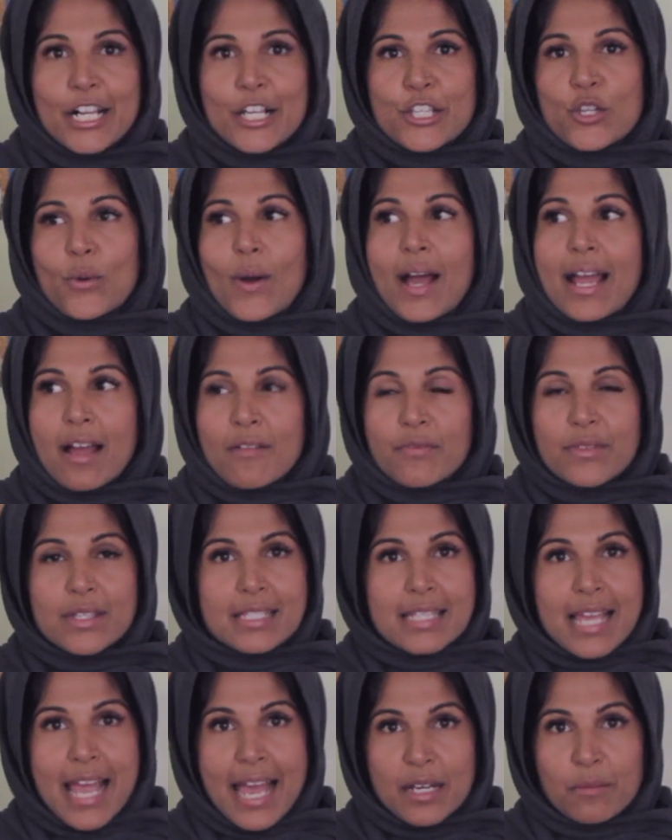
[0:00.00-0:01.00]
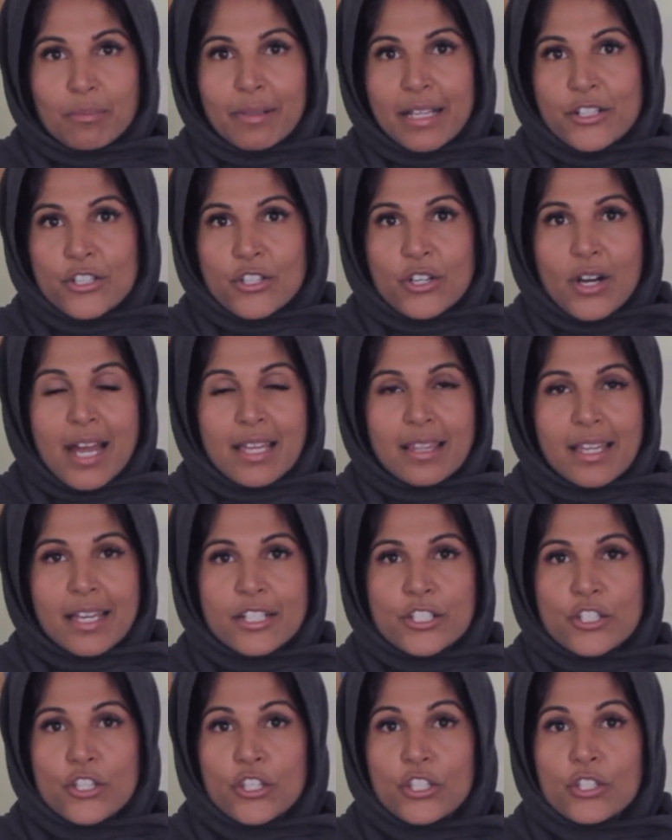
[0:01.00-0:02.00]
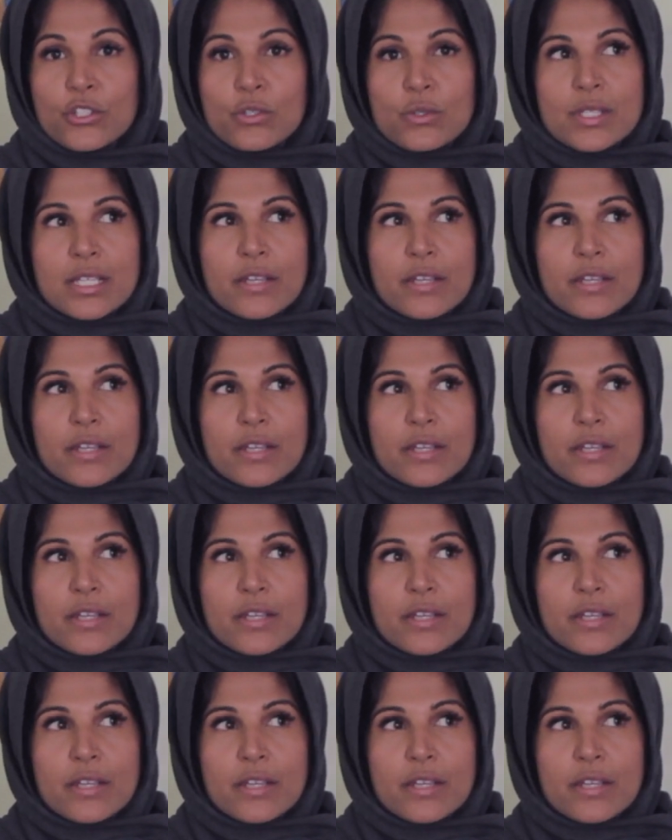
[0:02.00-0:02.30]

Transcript: So I have this hand blender I like to use.